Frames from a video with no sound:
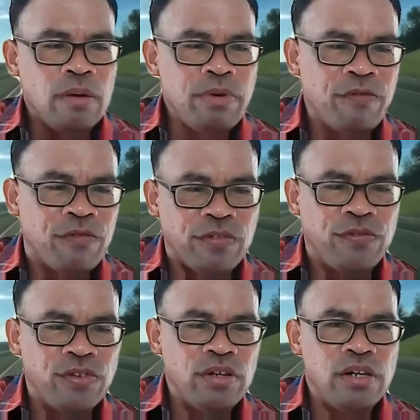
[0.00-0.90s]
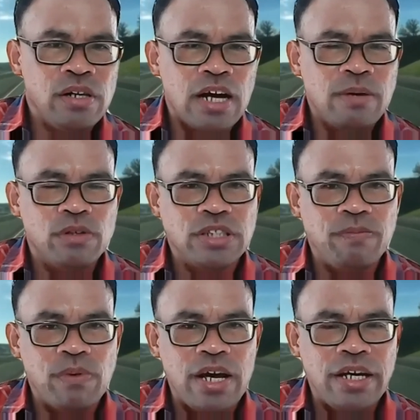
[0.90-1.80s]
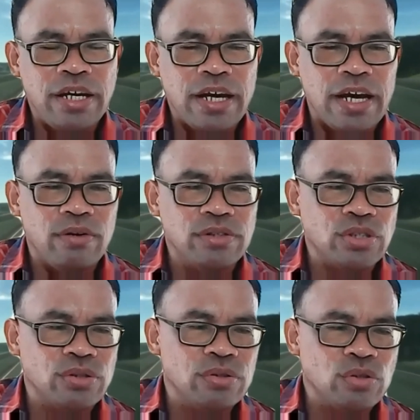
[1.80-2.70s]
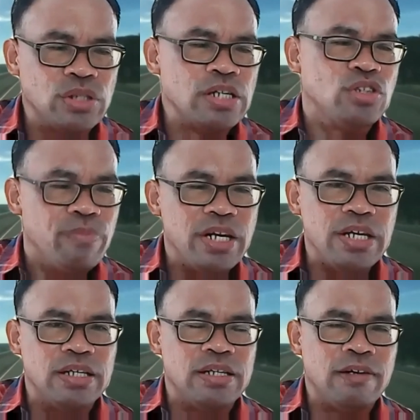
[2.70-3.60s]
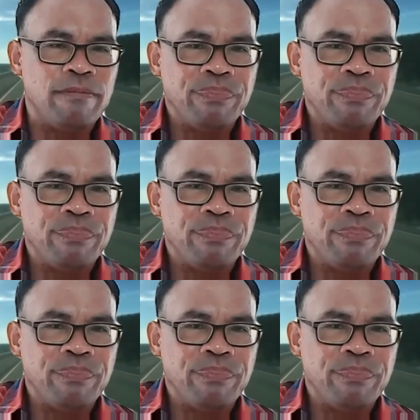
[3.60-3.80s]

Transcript: be fruitful and multiply and also take dominion